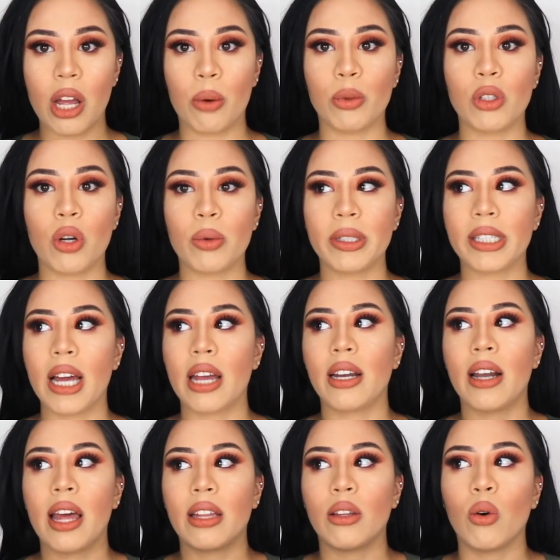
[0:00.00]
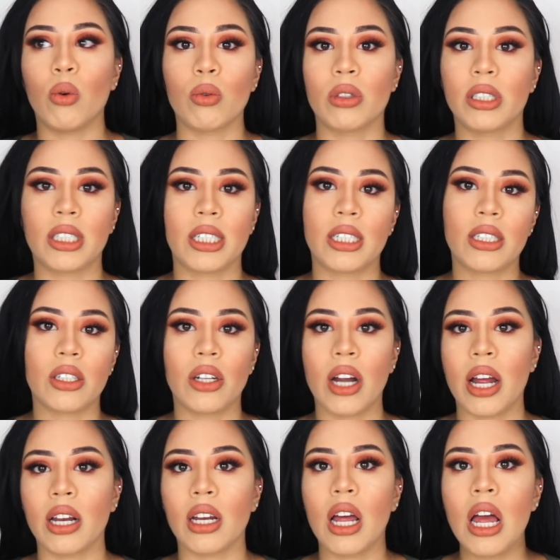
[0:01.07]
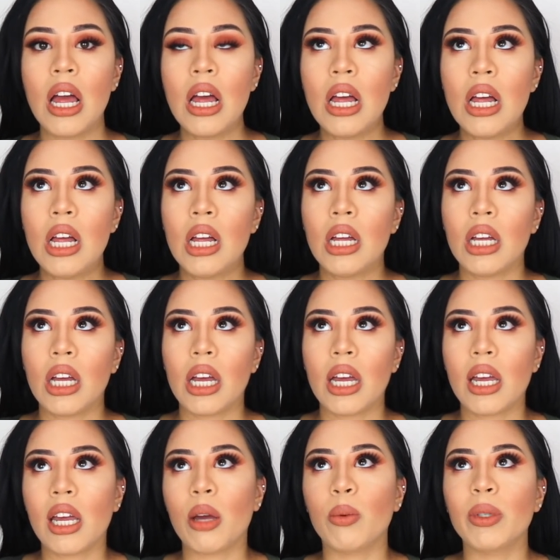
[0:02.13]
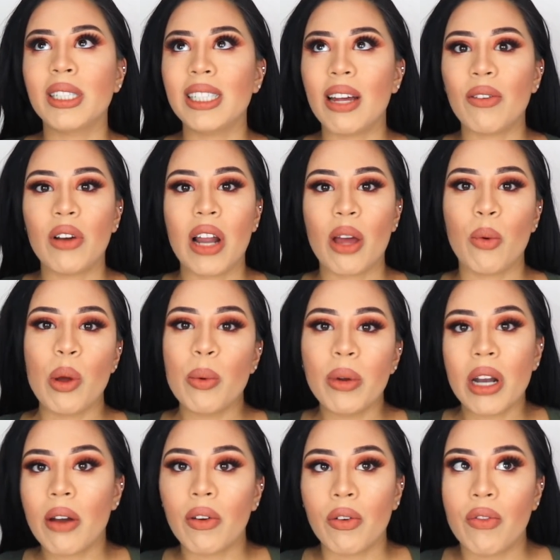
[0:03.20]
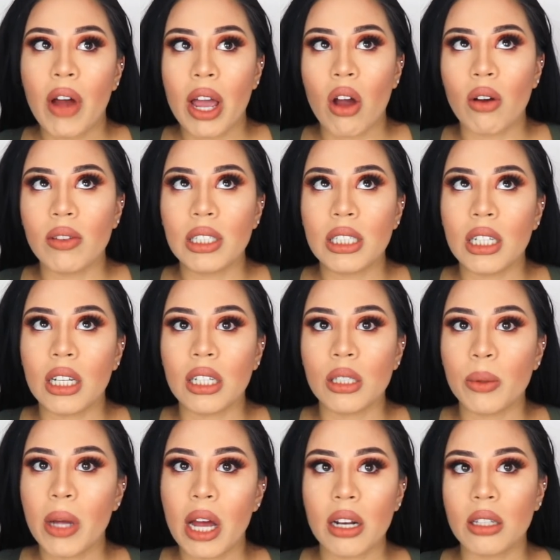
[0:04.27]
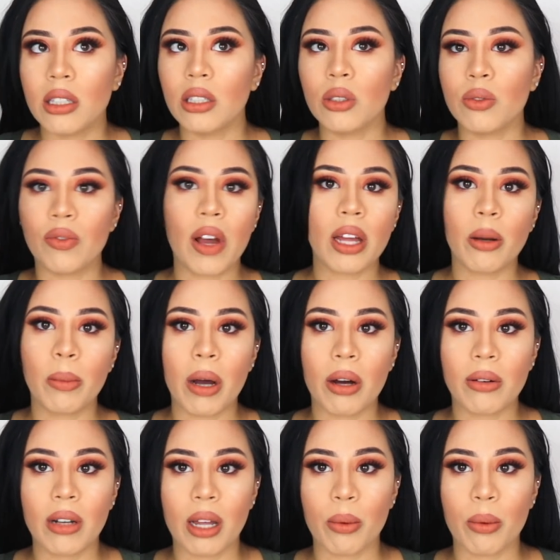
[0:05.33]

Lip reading: It was always kind of like the older sister, and it was never like, we would never fight, obviously, because we had nothing to fight about.